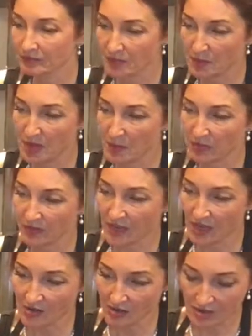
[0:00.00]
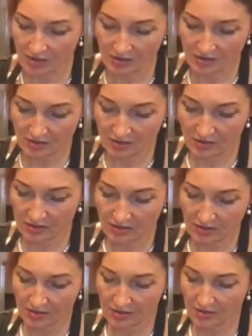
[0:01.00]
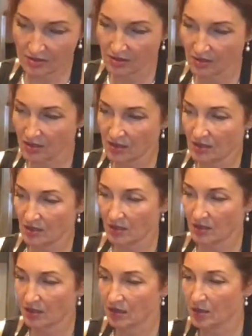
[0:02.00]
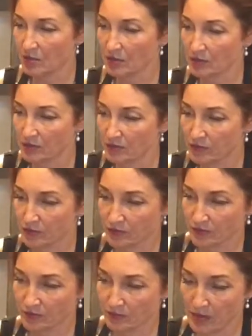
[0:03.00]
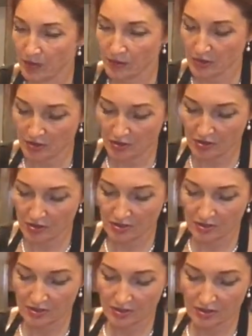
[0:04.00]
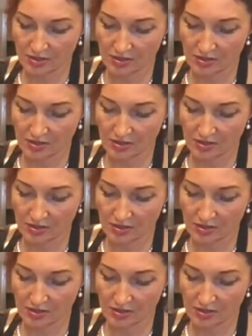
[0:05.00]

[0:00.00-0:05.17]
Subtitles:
Maybe a couple of carrots. A couple of peppers.